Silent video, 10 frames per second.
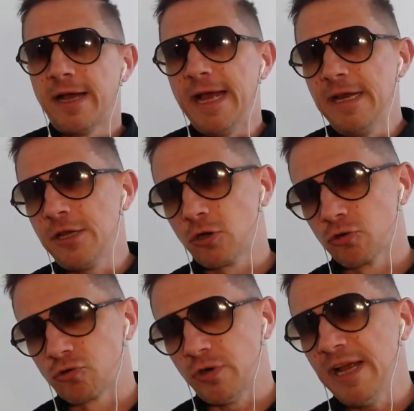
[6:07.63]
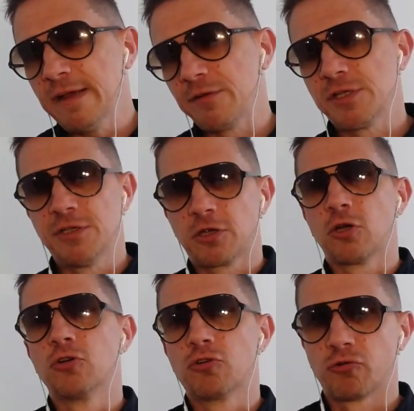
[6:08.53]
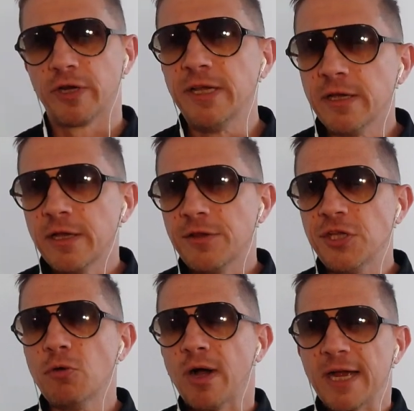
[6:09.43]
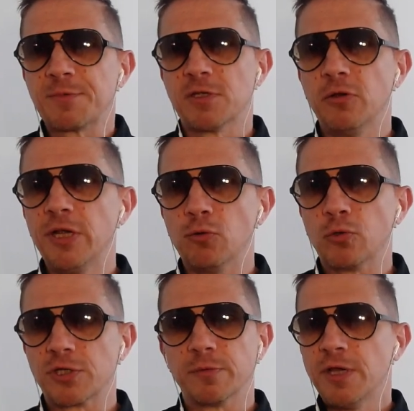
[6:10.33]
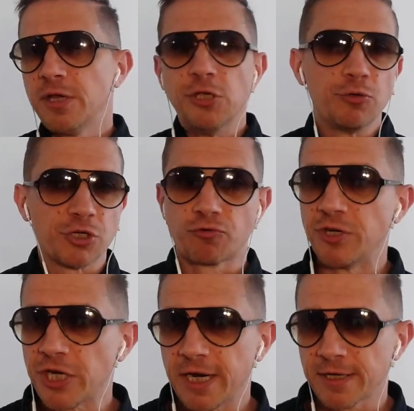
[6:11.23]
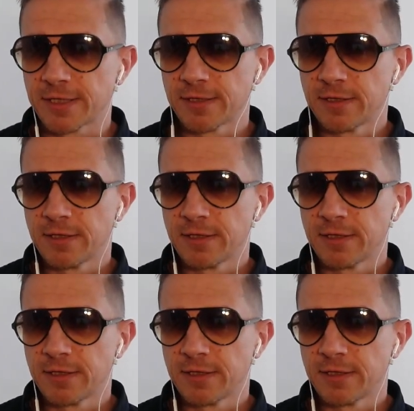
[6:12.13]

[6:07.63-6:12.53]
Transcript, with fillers: Any contra- any evidence to the contrary that you are absolutely awesome, you just reject